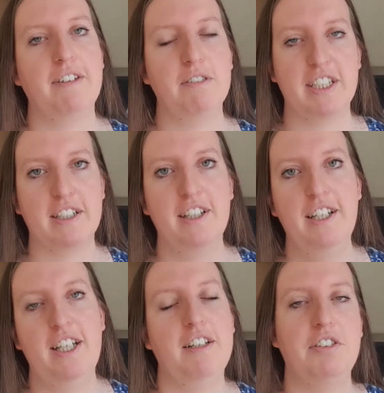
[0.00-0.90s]
I was like,
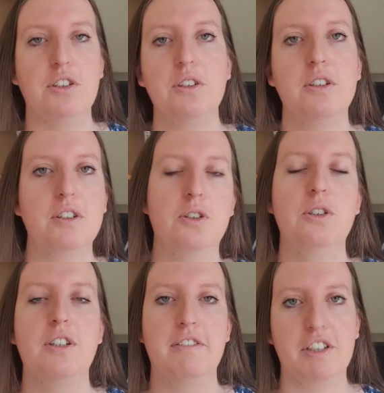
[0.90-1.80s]
if you do,
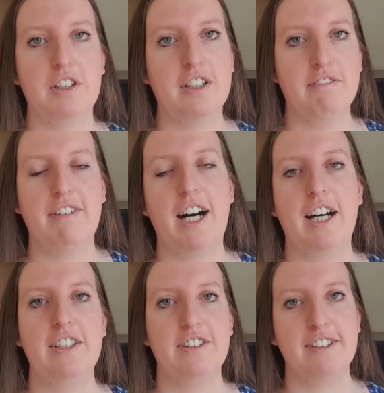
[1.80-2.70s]
cool, if you don't,
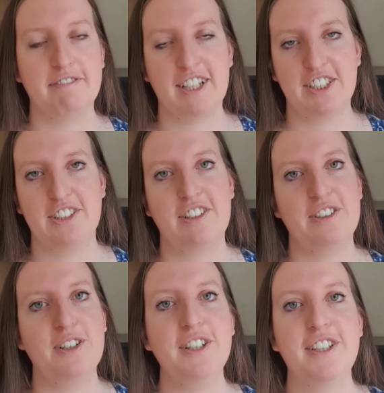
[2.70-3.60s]
fine, you can function on
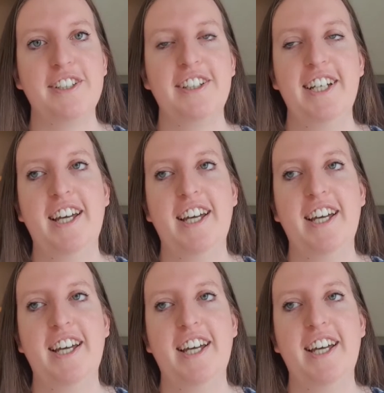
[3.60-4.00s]
your own.